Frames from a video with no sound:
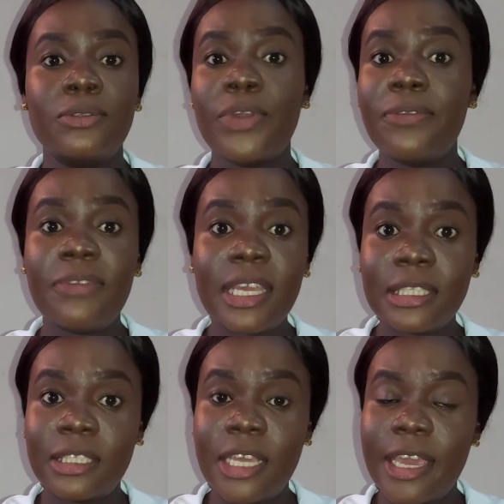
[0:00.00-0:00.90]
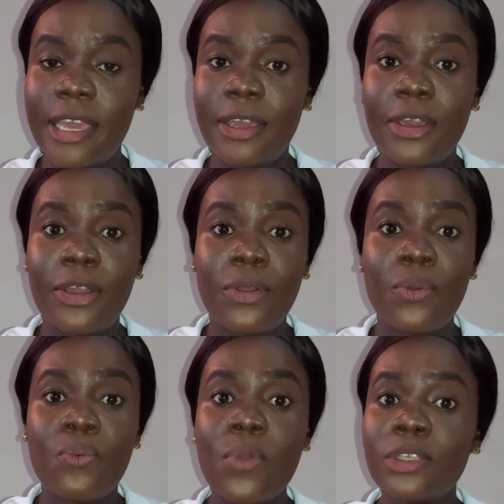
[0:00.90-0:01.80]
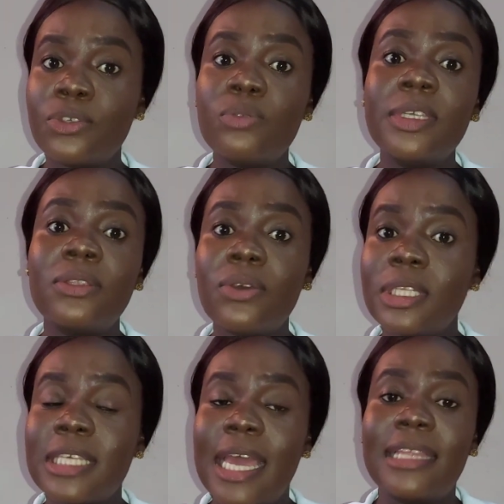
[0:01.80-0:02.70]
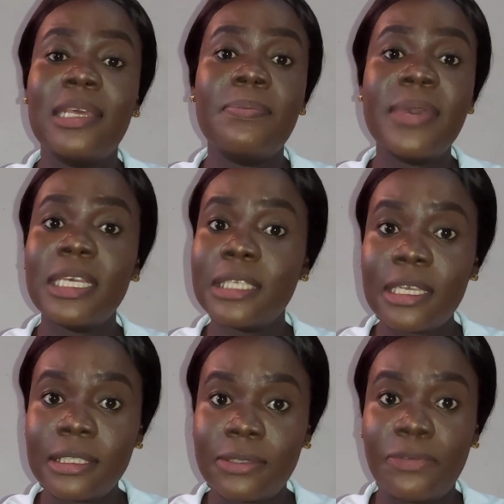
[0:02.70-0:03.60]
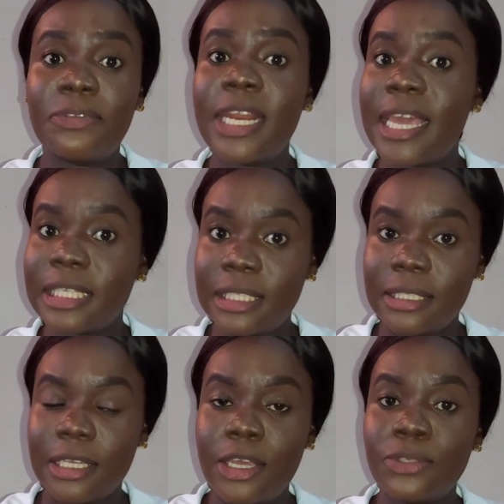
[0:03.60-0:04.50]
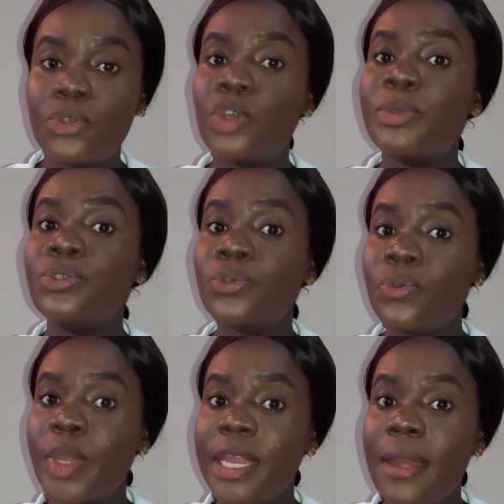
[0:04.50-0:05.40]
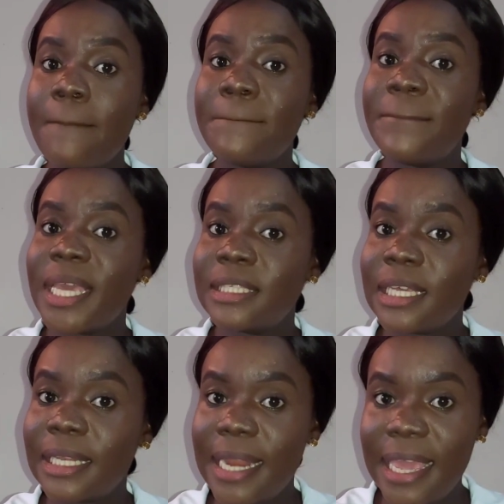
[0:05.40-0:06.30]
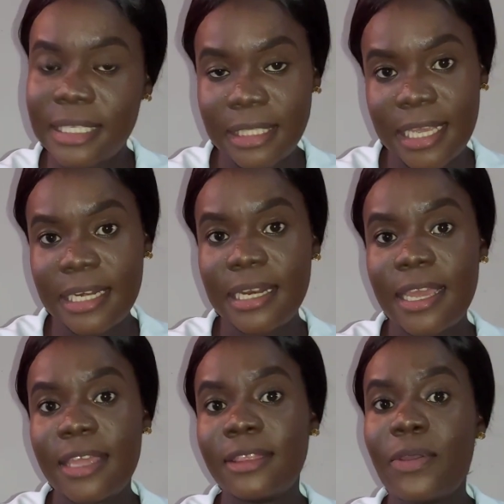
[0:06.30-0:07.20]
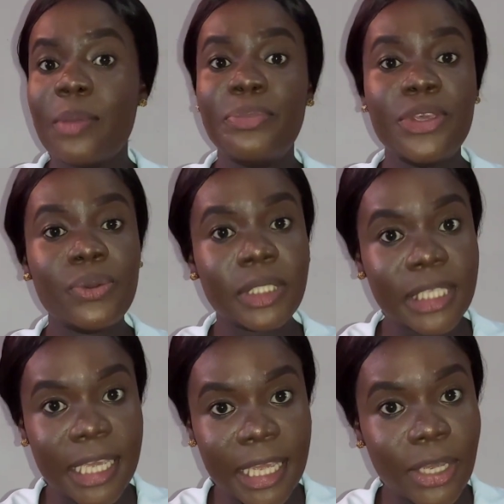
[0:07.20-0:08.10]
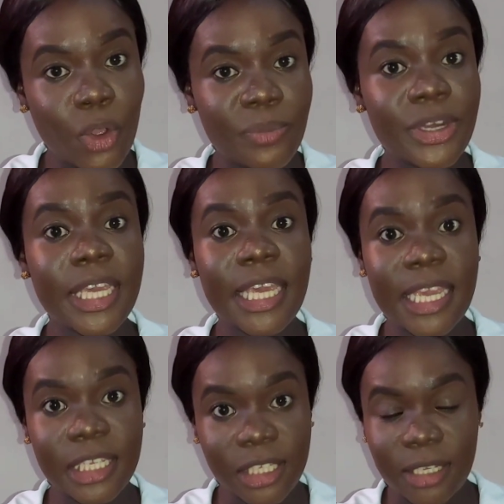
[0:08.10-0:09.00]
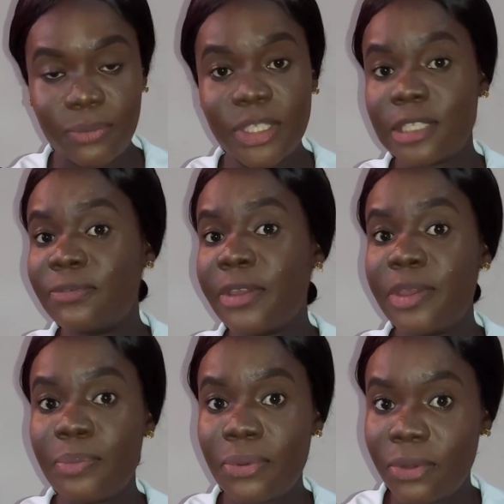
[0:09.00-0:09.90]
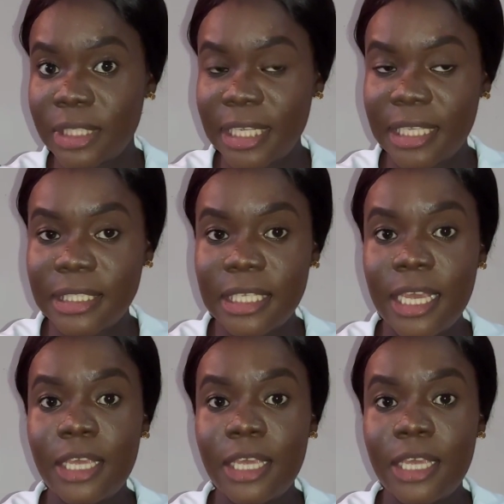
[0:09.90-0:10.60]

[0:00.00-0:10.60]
So in first year, what you'll be taught are the basics of nursing. So you'll be doing basic nursing, therapeutic communication, which is very important.